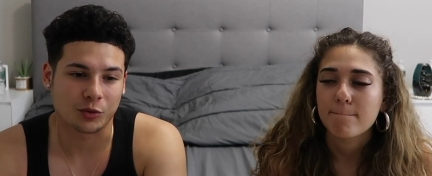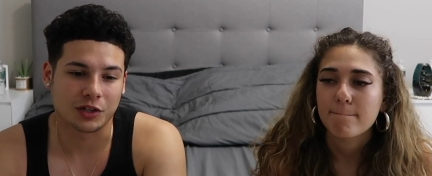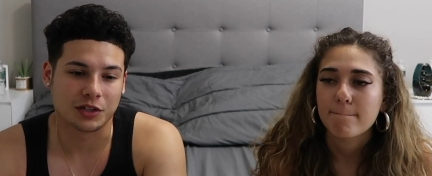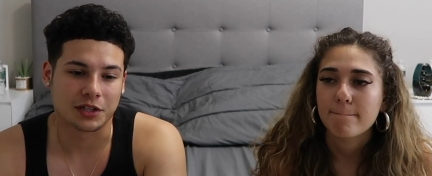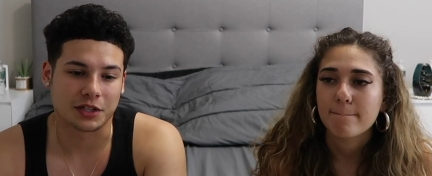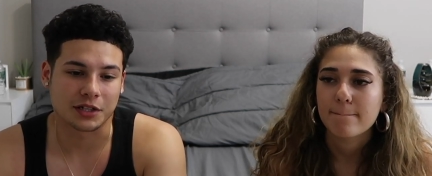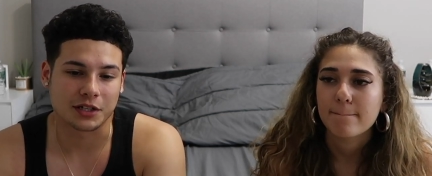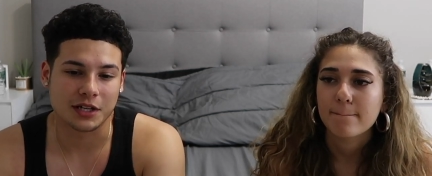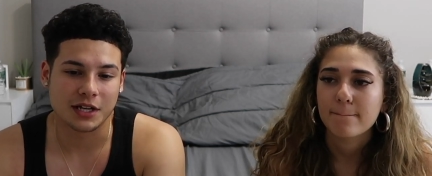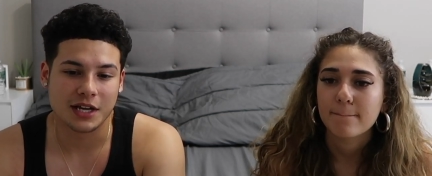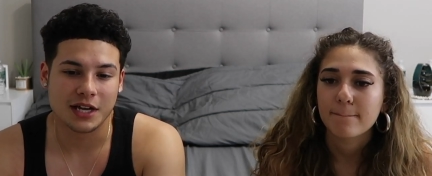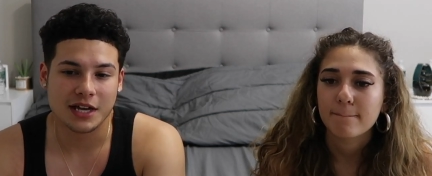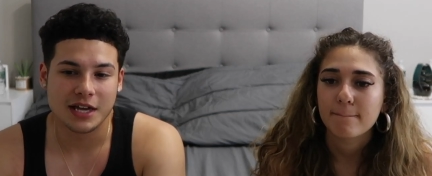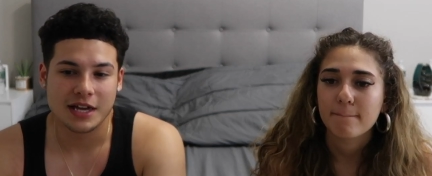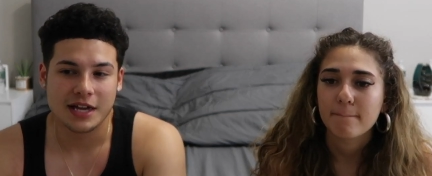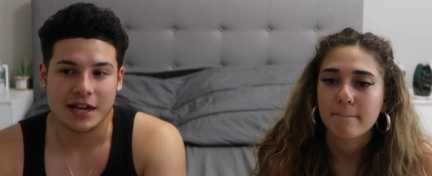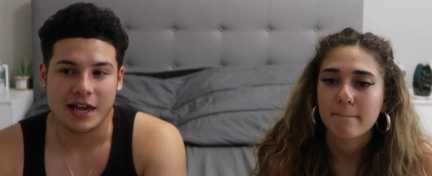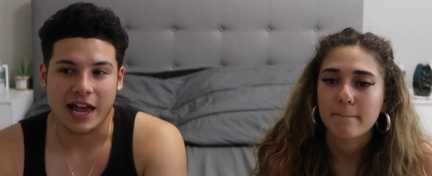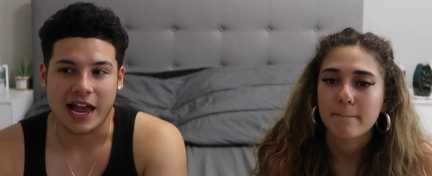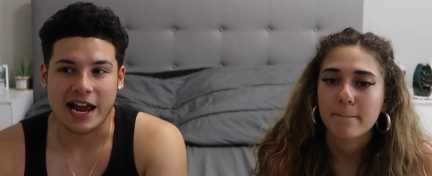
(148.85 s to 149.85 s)
Speaker 1: willing.
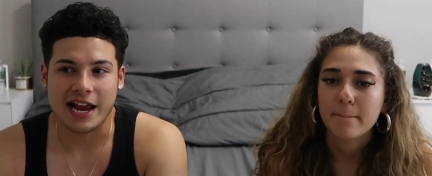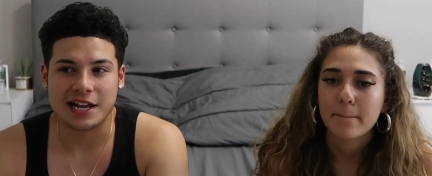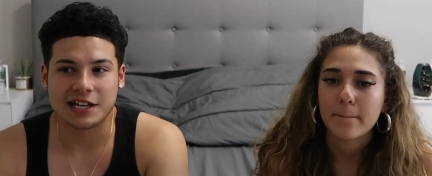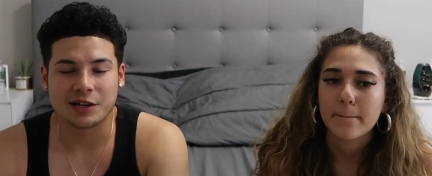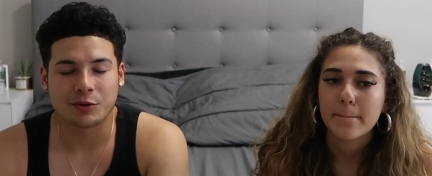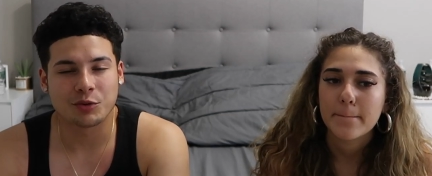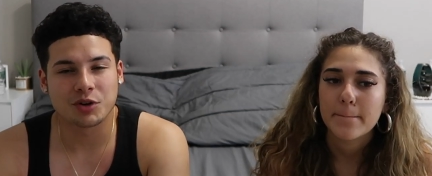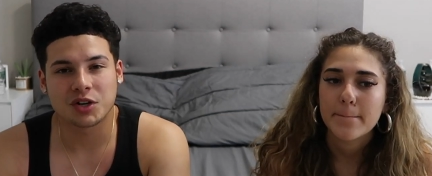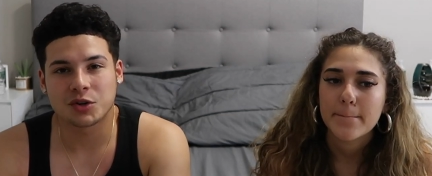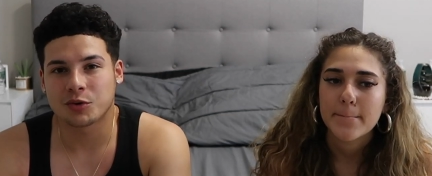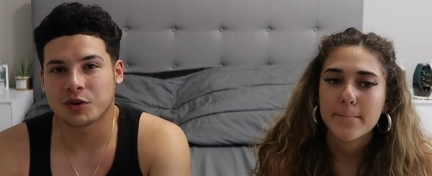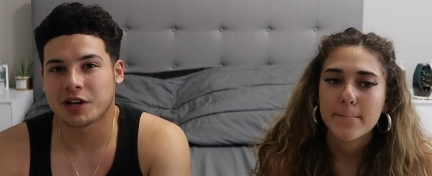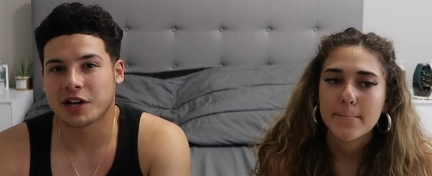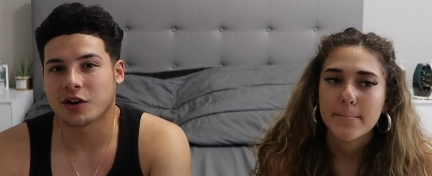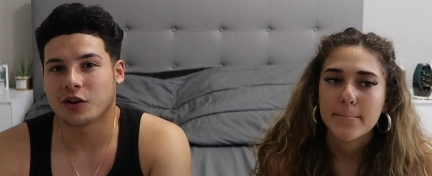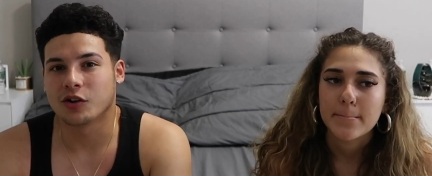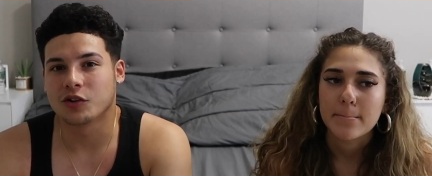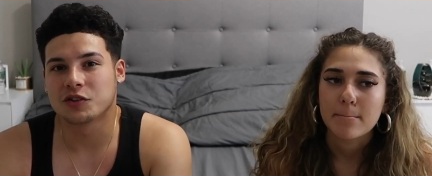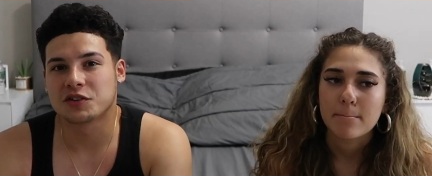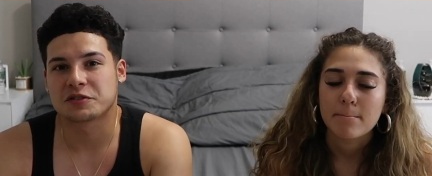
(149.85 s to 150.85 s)
And then we create
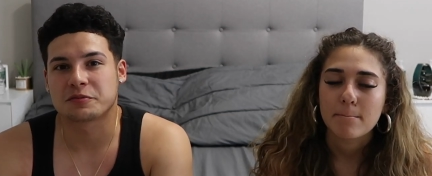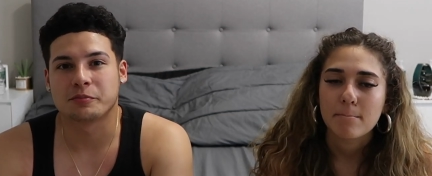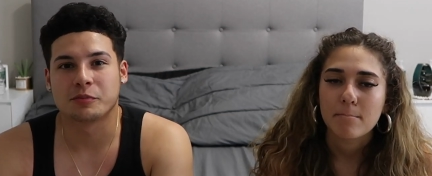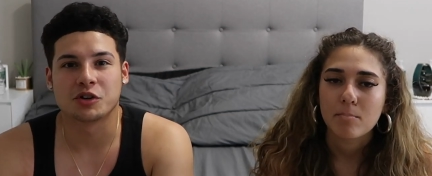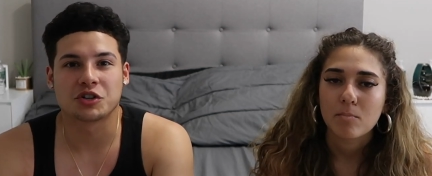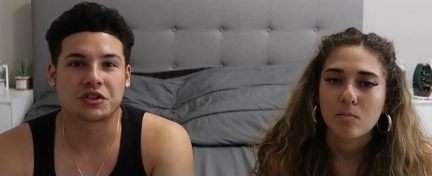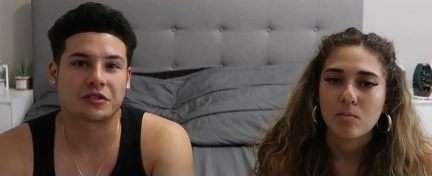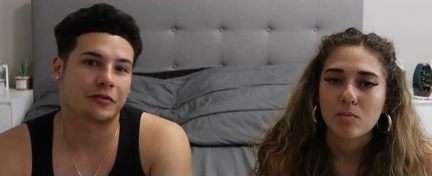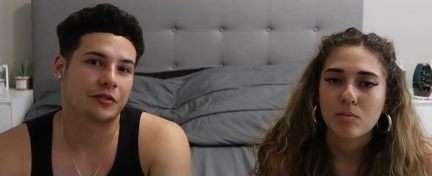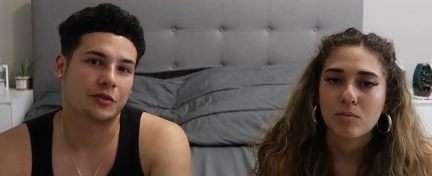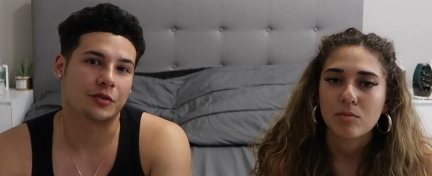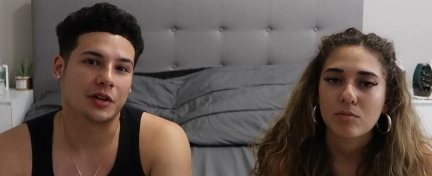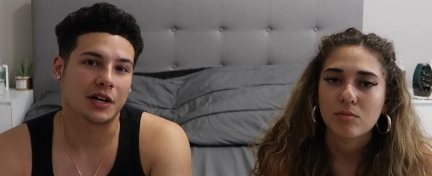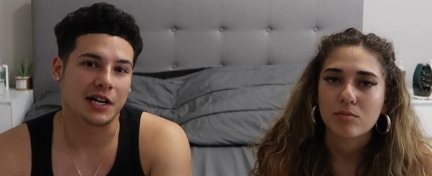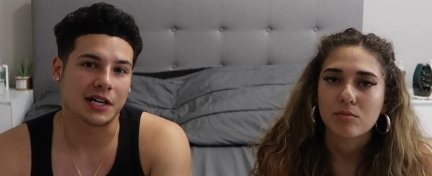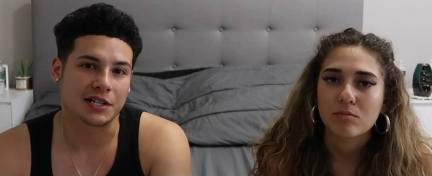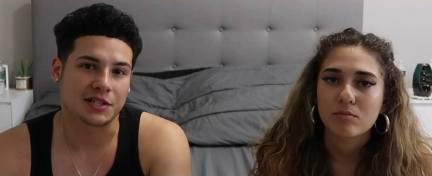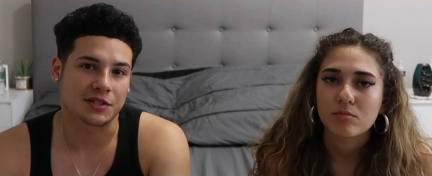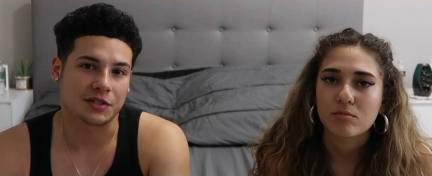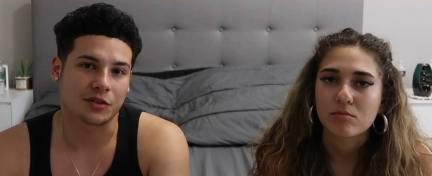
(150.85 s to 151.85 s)
all this merch for you
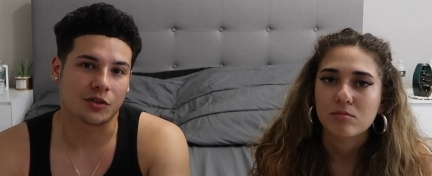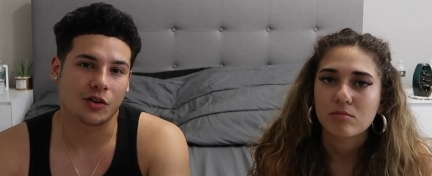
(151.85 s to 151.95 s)
guys and